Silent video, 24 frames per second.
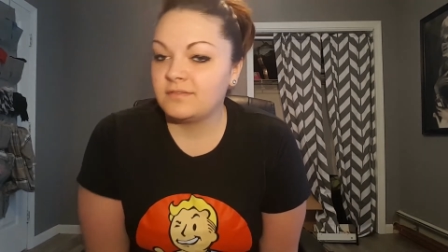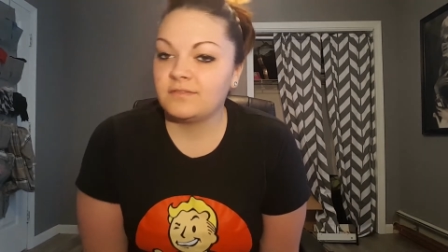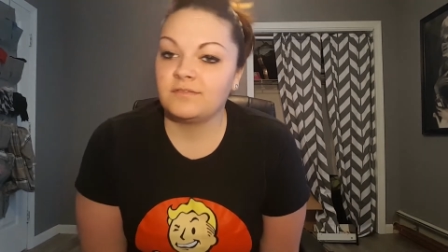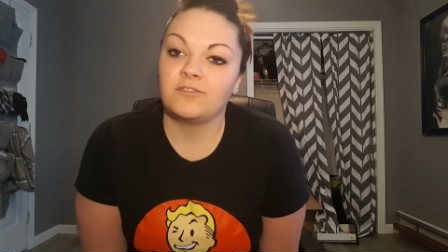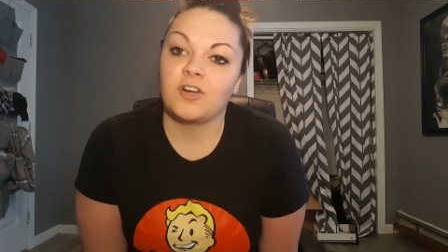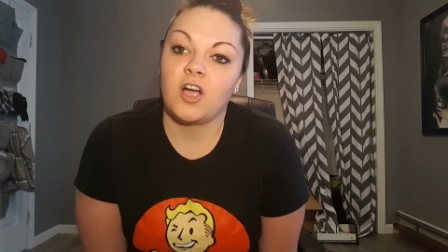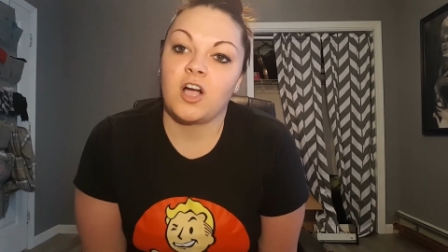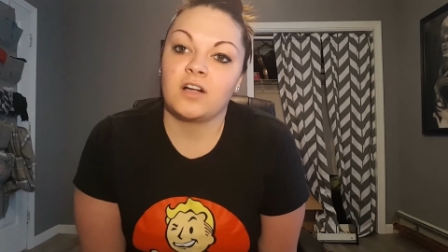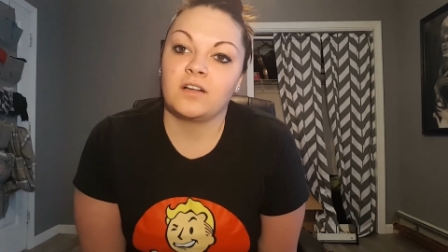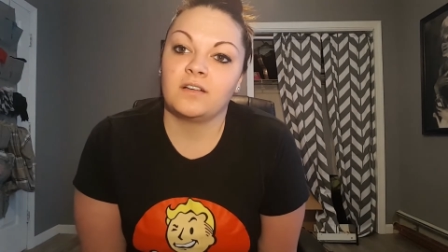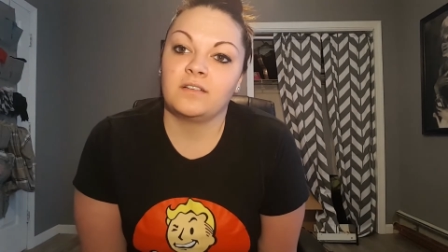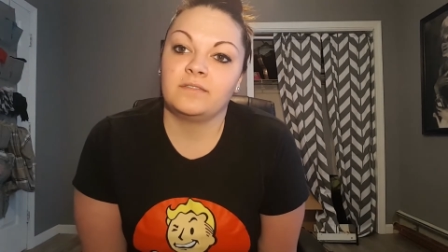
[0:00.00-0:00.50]

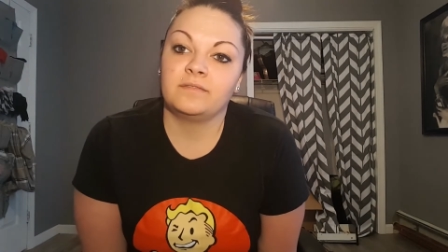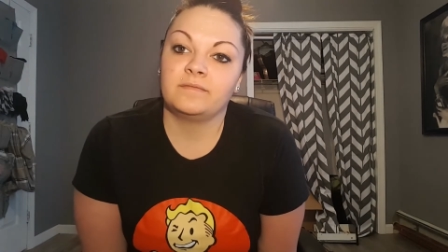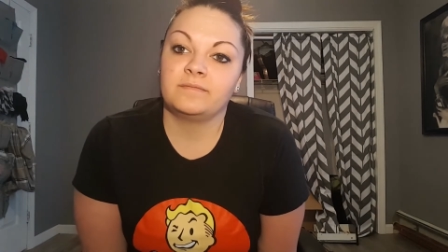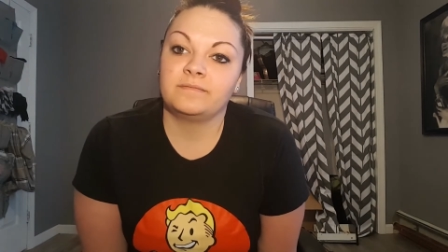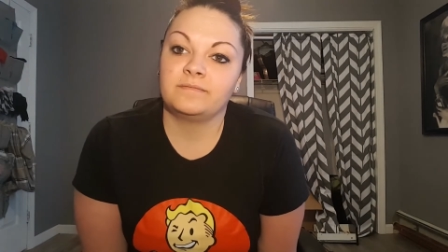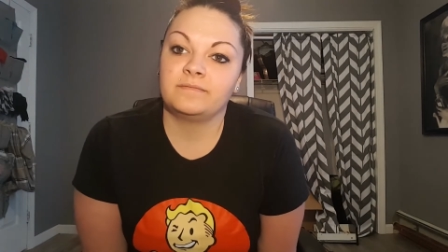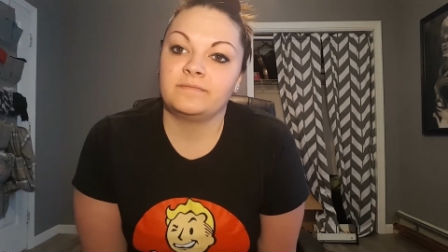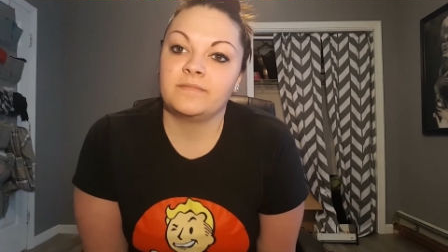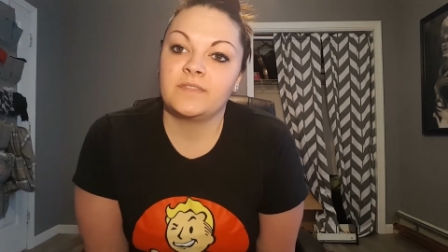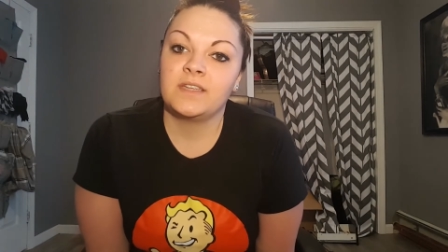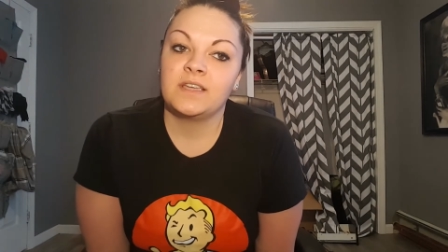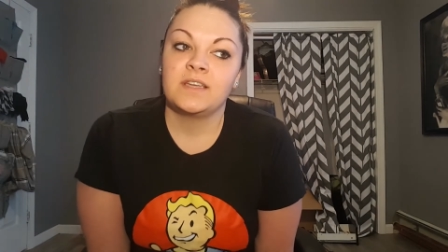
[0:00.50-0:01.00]
Wrong.
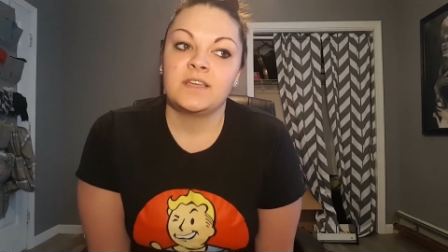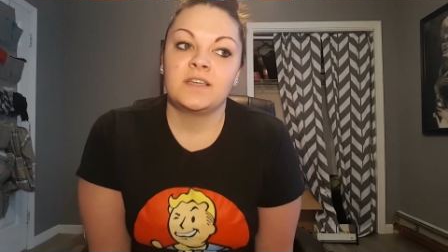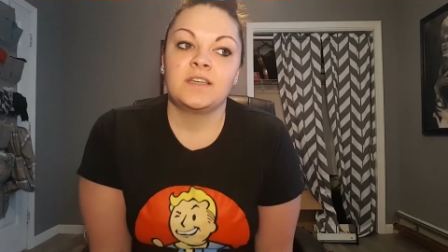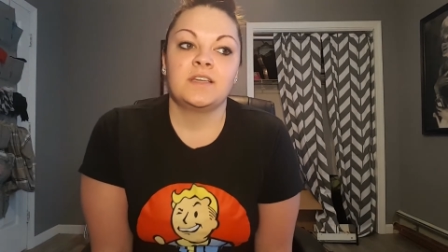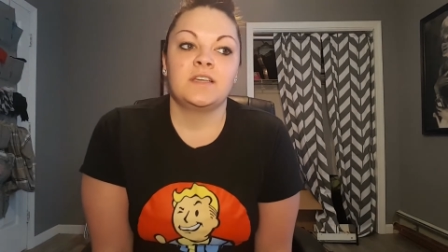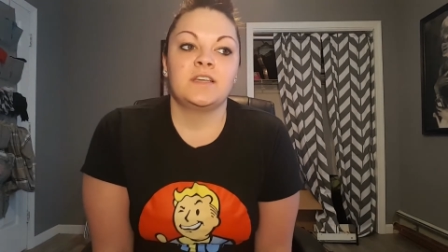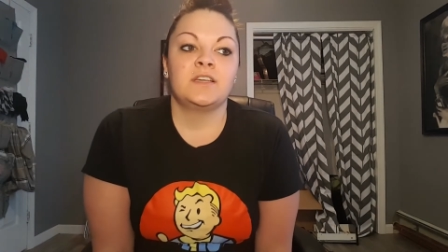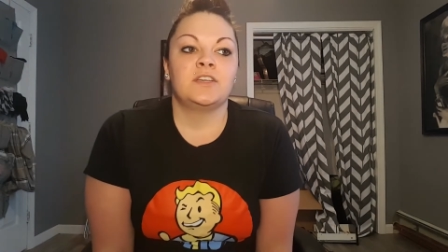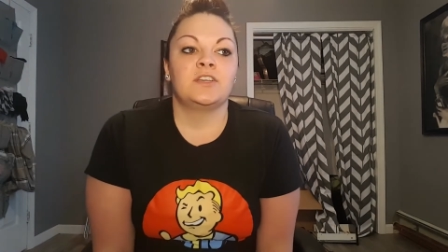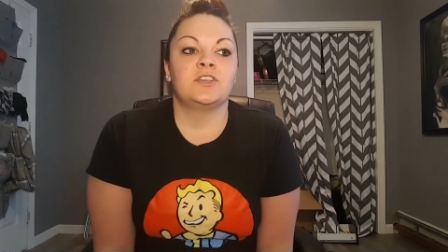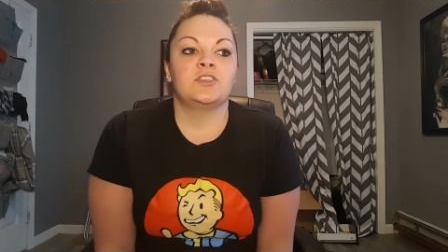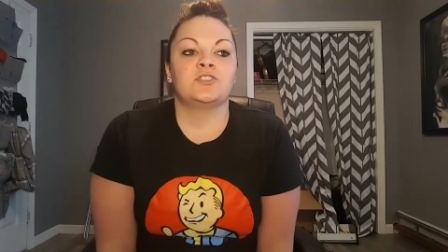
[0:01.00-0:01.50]

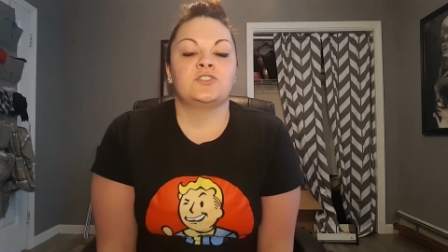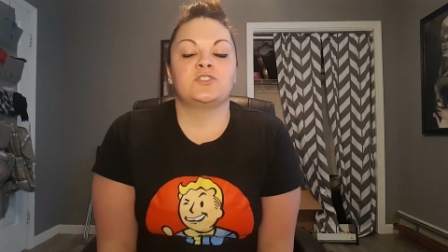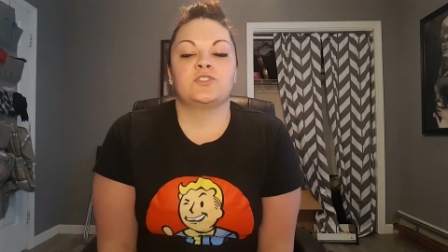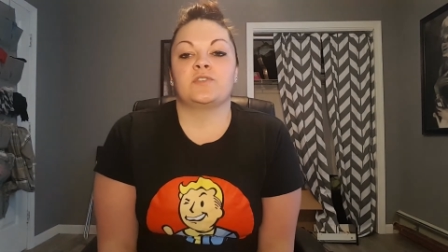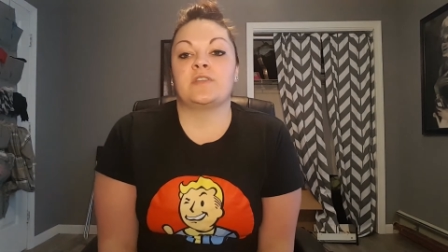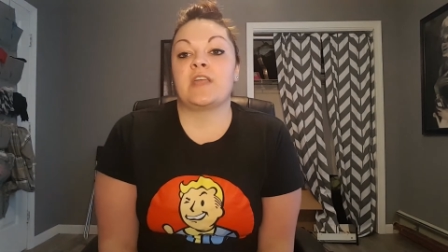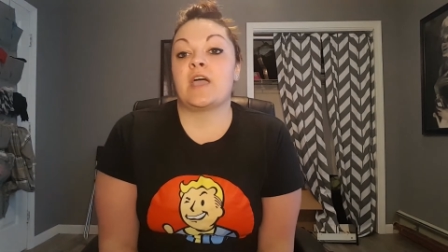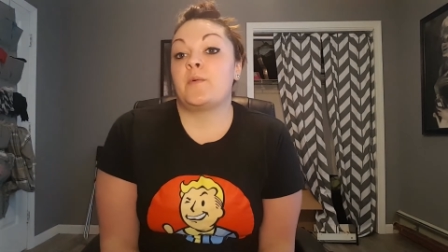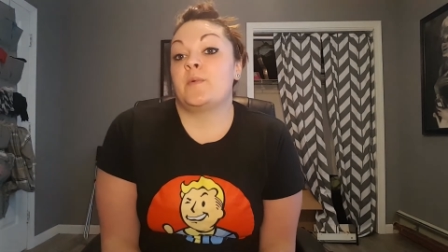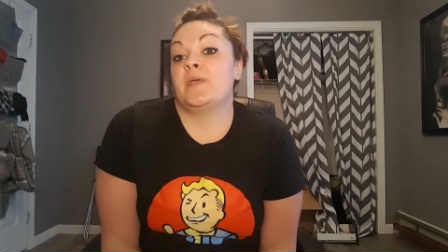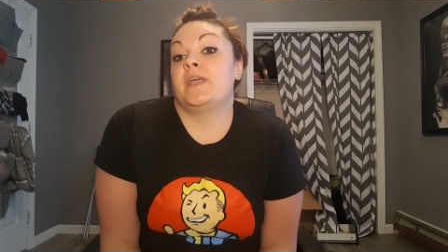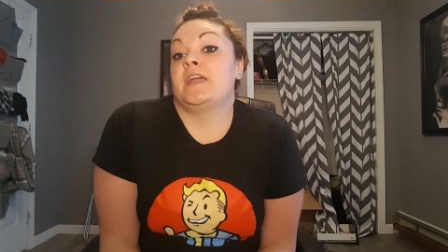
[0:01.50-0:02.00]
So
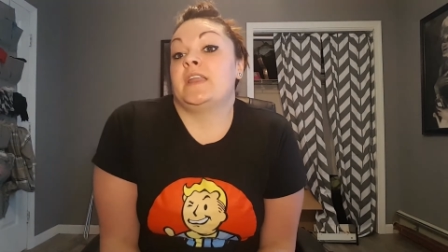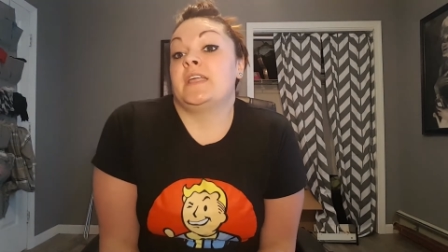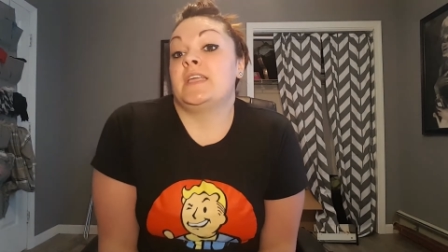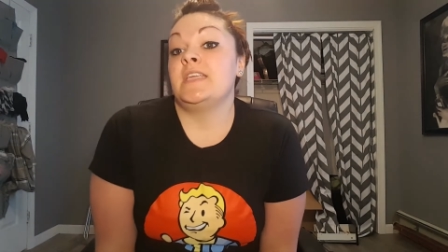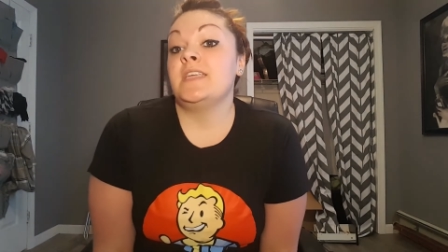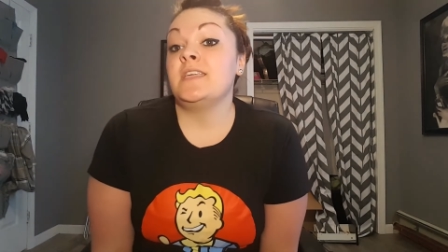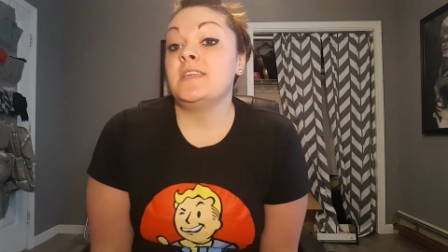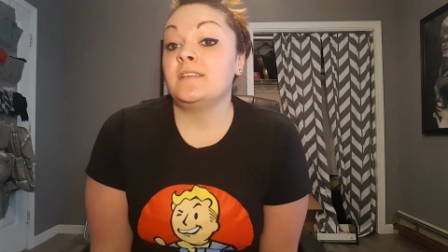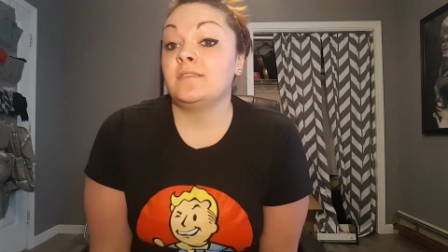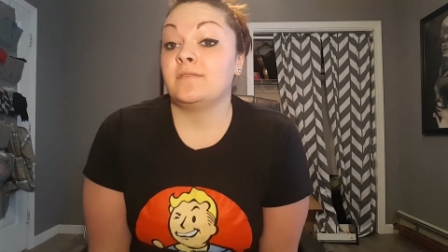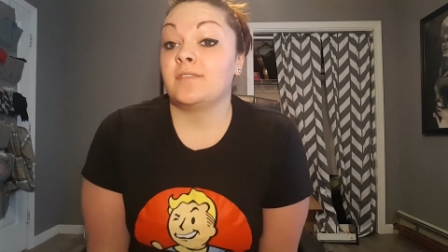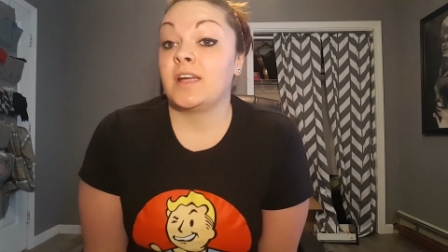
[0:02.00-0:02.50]
now we gotta
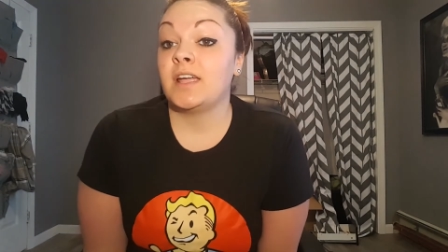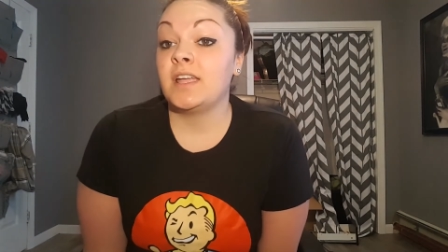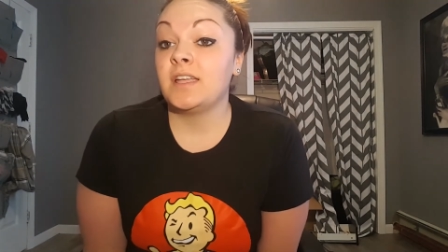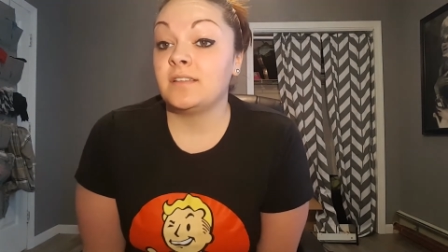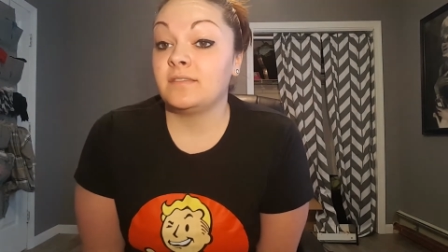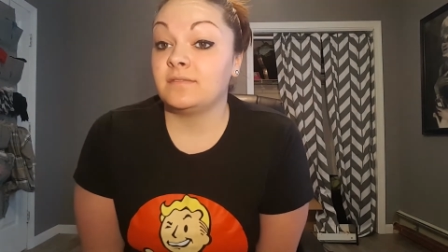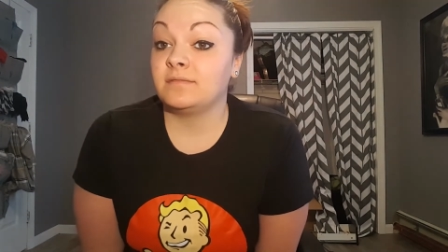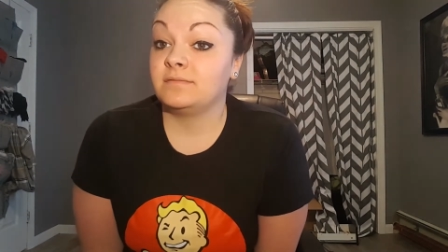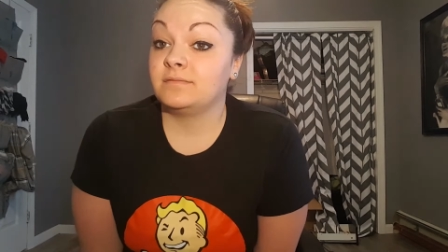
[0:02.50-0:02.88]
eat, right?